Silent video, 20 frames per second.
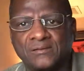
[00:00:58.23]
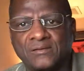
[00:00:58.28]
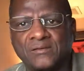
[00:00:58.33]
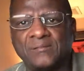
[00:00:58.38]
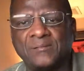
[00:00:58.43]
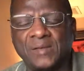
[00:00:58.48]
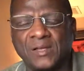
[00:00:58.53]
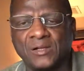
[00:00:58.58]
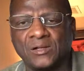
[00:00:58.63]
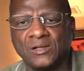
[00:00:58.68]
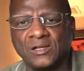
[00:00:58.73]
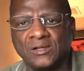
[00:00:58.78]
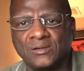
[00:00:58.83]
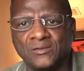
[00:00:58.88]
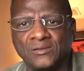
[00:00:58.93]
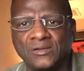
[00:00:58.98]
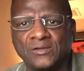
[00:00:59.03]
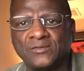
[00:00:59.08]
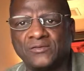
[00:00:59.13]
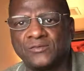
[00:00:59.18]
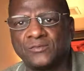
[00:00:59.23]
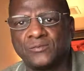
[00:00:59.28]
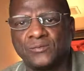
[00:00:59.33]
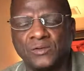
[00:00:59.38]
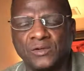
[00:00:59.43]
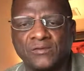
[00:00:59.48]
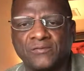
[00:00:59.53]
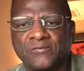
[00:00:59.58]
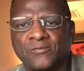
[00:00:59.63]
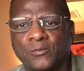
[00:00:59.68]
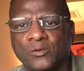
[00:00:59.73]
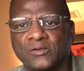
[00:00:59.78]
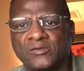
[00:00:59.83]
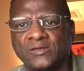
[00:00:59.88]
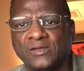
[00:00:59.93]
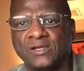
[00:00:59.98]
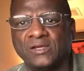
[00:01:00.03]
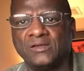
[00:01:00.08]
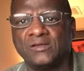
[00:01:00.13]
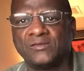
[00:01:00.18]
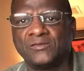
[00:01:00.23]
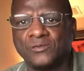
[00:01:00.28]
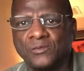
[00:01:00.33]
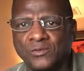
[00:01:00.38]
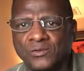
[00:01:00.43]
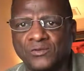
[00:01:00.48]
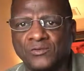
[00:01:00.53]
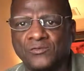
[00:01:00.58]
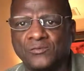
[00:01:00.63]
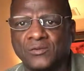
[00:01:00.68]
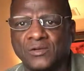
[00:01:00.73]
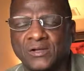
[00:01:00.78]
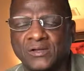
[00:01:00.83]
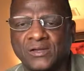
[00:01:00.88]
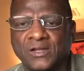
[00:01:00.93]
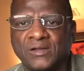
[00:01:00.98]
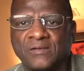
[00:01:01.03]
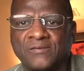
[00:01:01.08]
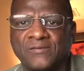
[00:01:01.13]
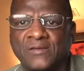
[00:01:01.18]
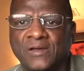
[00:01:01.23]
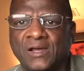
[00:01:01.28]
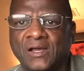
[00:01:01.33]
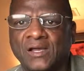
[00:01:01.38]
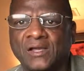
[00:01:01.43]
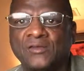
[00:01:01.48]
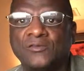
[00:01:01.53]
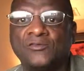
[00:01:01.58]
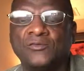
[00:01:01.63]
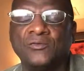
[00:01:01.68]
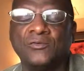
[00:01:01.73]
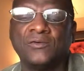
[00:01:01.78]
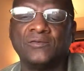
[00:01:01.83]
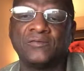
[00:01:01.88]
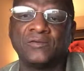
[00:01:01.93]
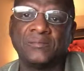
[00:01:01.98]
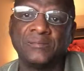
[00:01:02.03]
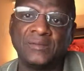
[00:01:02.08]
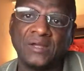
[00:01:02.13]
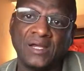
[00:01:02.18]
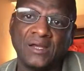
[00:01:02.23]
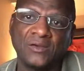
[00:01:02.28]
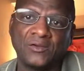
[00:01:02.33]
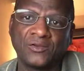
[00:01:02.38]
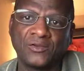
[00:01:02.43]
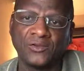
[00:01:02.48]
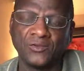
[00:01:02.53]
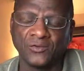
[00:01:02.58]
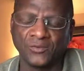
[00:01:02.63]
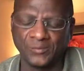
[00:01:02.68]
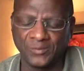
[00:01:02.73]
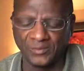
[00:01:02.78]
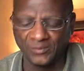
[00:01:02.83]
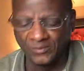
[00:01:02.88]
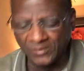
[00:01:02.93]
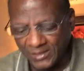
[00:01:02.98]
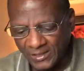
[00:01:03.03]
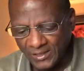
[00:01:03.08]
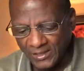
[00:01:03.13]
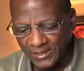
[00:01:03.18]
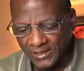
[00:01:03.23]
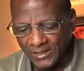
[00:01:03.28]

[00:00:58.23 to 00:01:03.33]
of mental illness where 14 disorders were identified, 2 of them now curable.